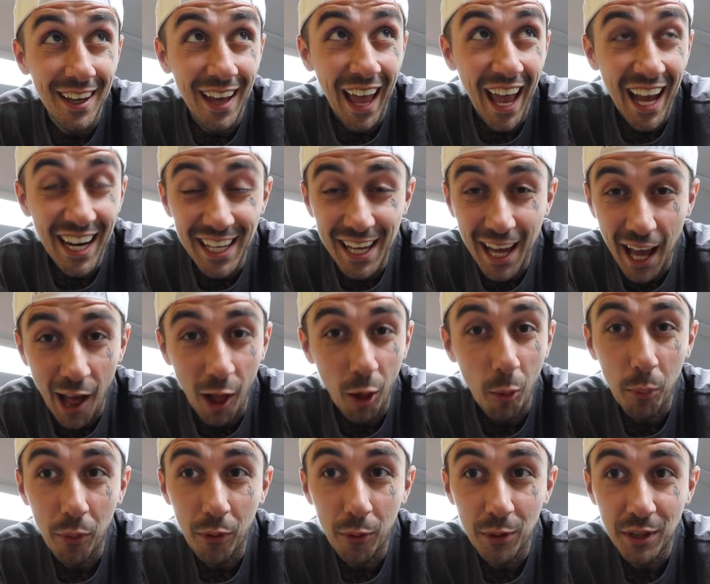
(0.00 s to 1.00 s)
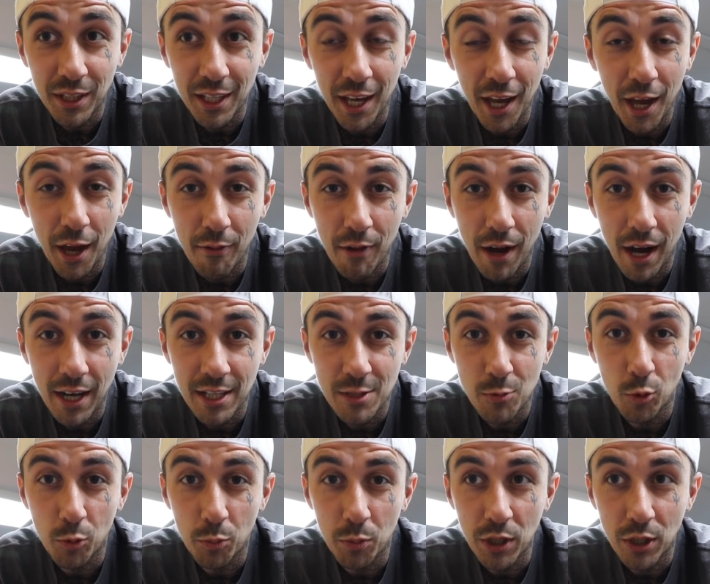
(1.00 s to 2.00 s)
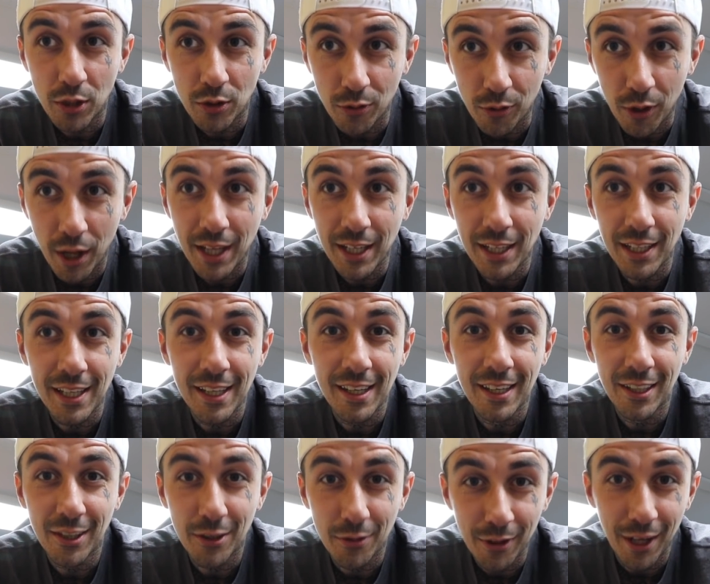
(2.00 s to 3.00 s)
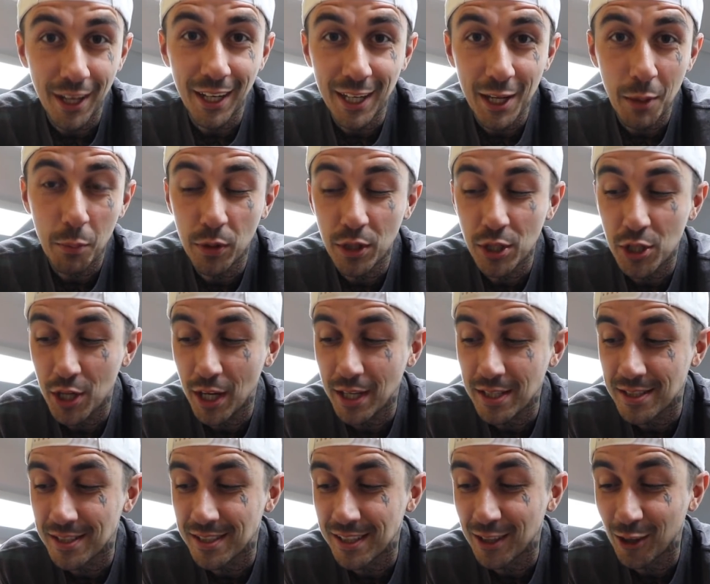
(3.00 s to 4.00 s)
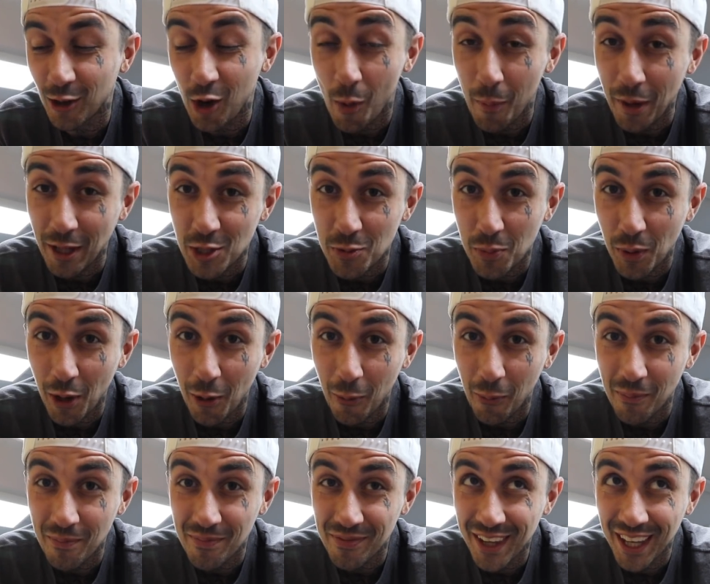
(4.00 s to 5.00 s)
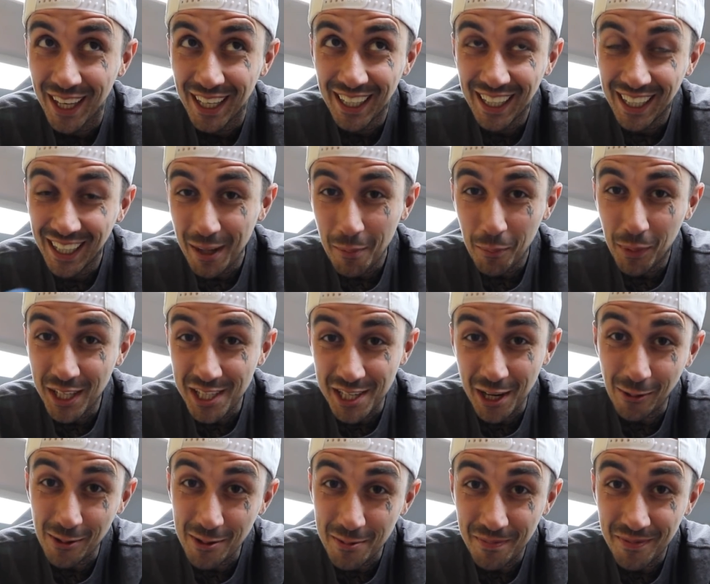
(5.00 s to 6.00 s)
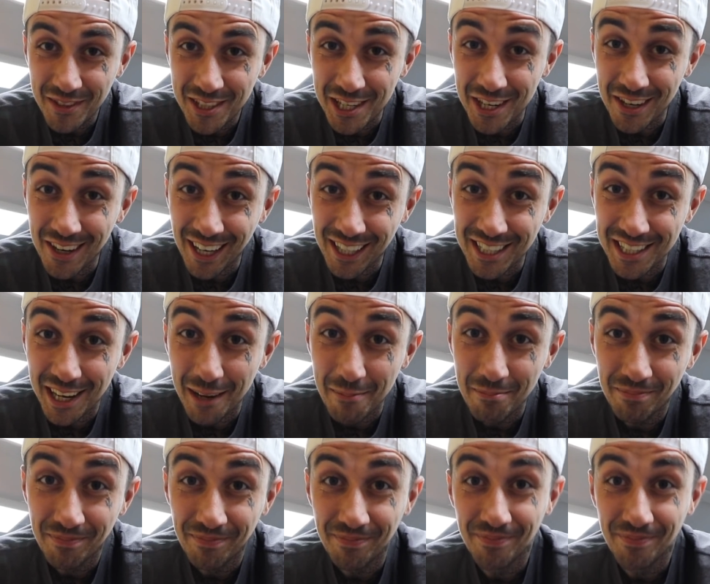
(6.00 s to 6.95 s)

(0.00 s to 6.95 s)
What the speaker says: any help with the air ride would be greatly, greatly appreciated in the comments below. Peace out. See you next time.